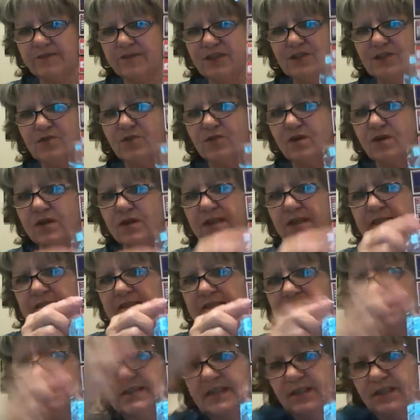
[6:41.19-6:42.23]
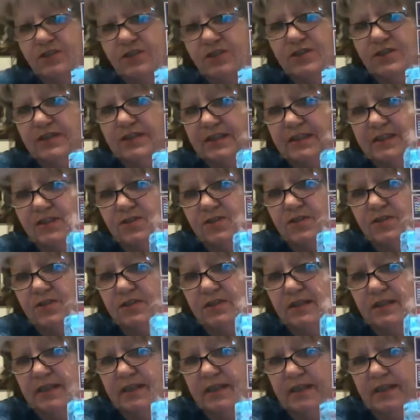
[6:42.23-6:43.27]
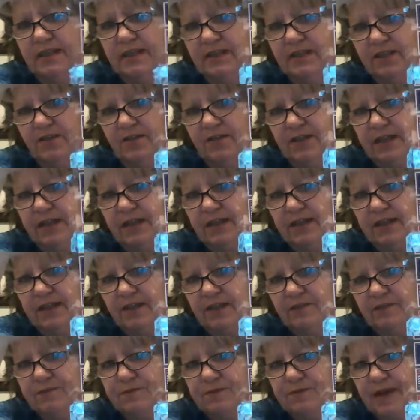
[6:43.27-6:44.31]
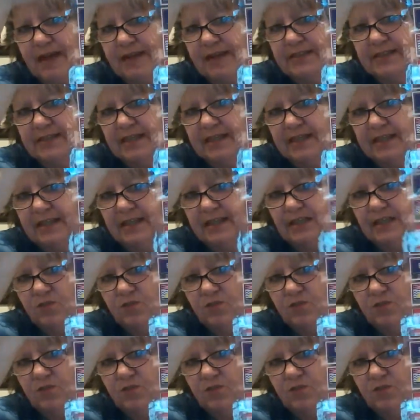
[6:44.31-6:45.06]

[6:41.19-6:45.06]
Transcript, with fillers: These are all kinds of stickers. These are, you know, the Canada flags, and each